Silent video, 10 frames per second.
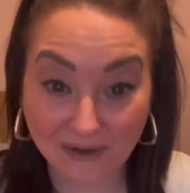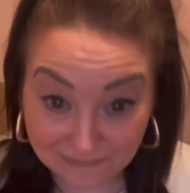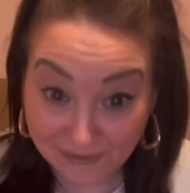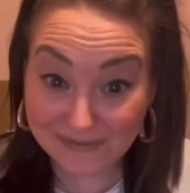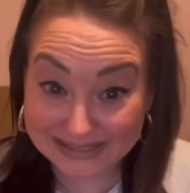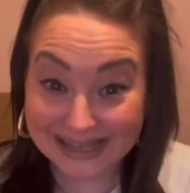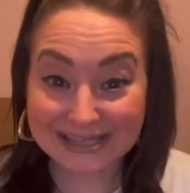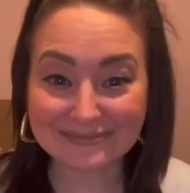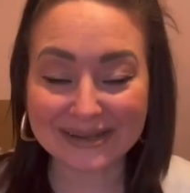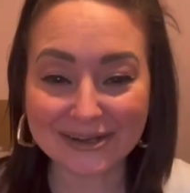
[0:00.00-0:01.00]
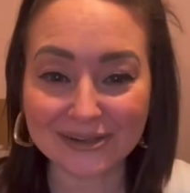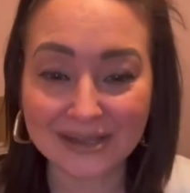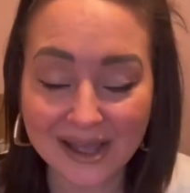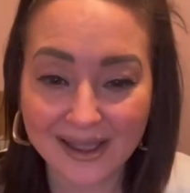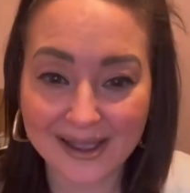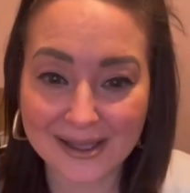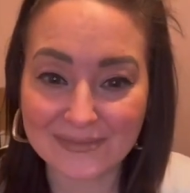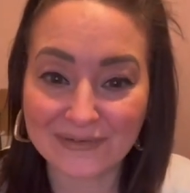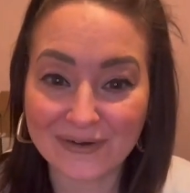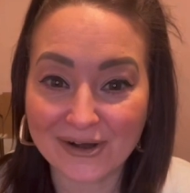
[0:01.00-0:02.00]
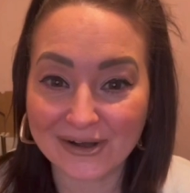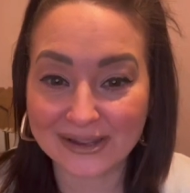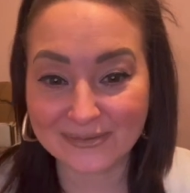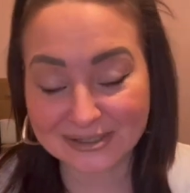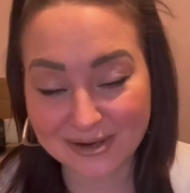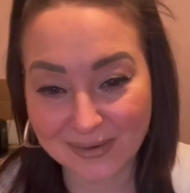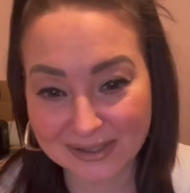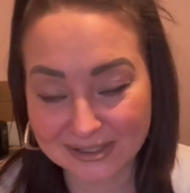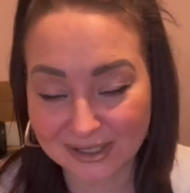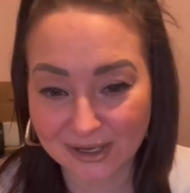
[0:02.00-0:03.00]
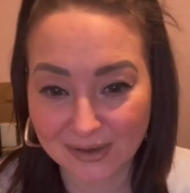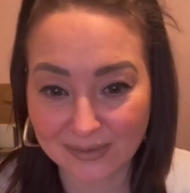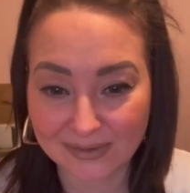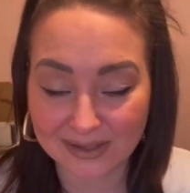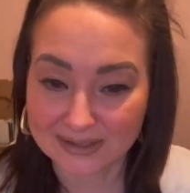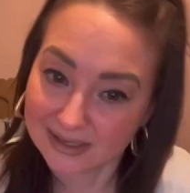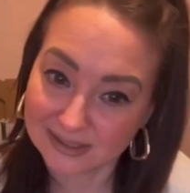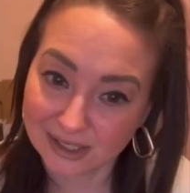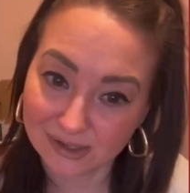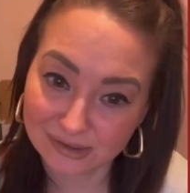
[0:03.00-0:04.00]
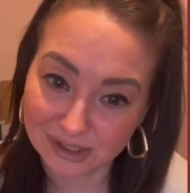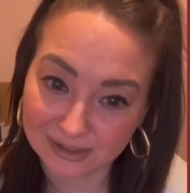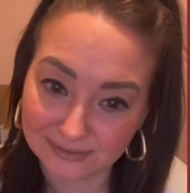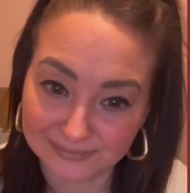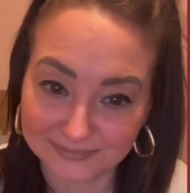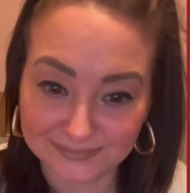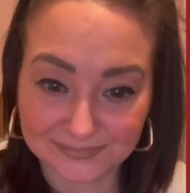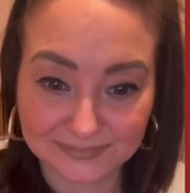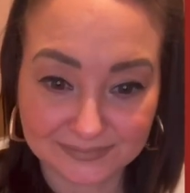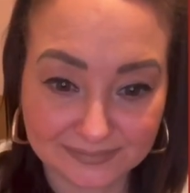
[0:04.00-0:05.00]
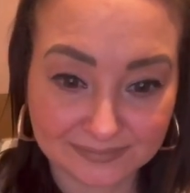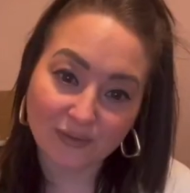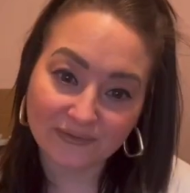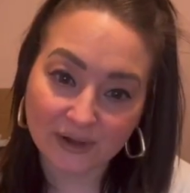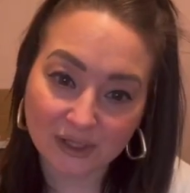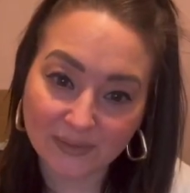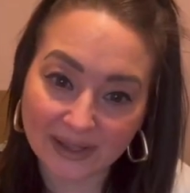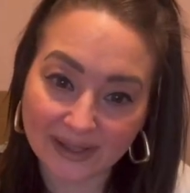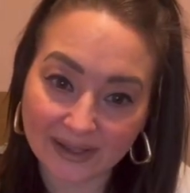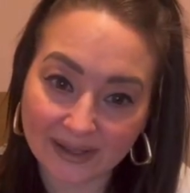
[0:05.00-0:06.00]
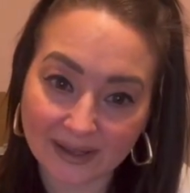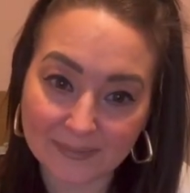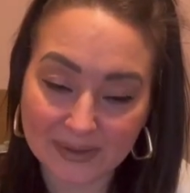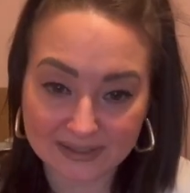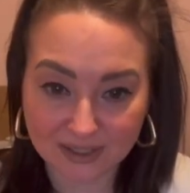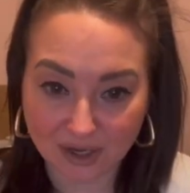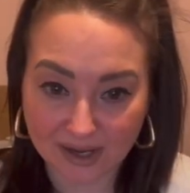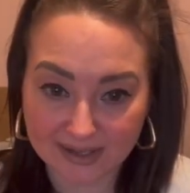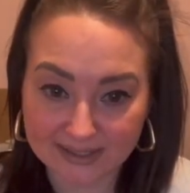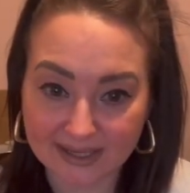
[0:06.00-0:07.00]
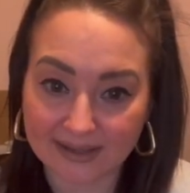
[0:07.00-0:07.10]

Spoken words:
for his last meal, before he was going to his execution. Following Peter Kurten saying